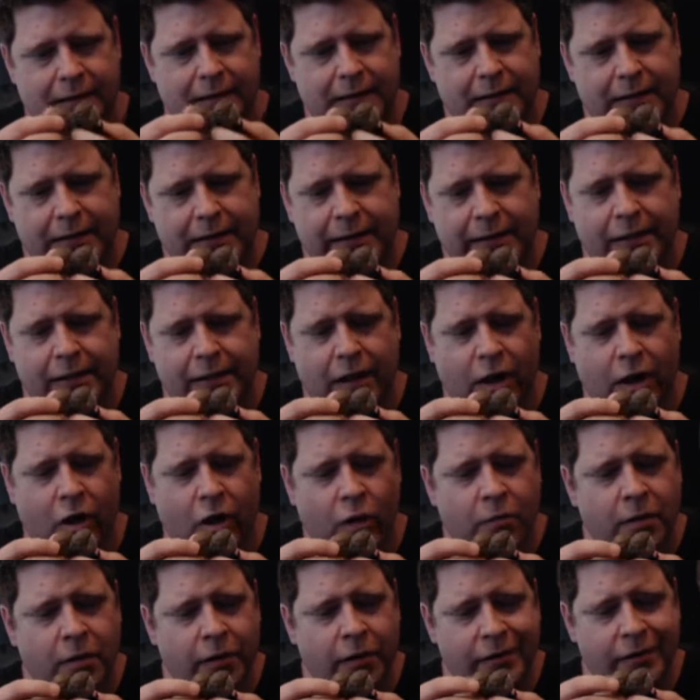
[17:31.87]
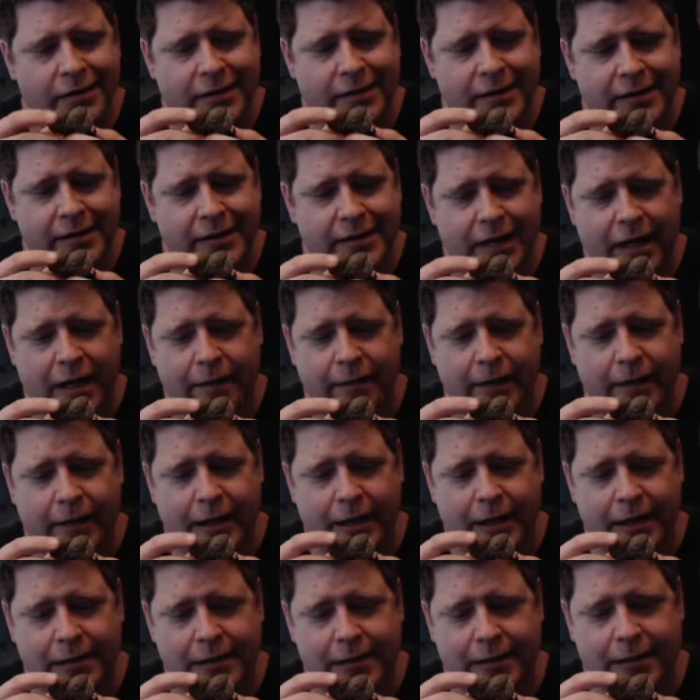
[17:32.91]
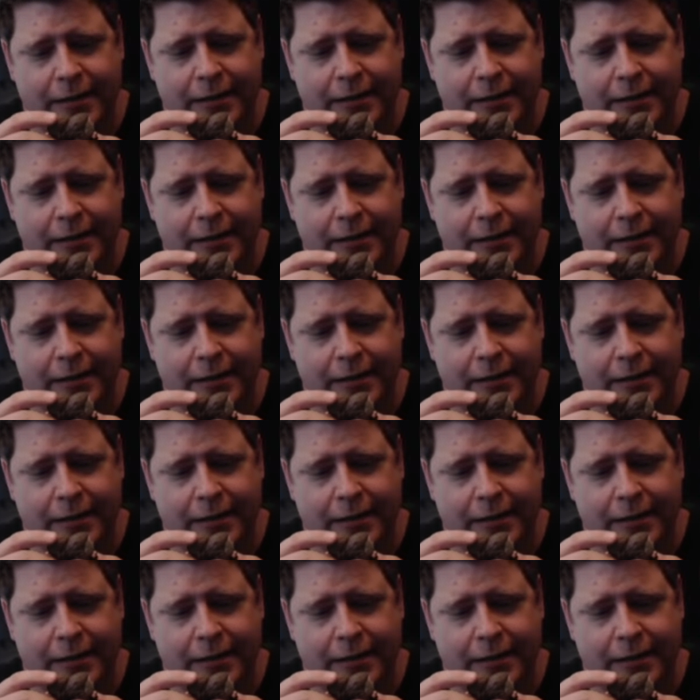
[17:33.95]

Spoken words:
it's almost the same mask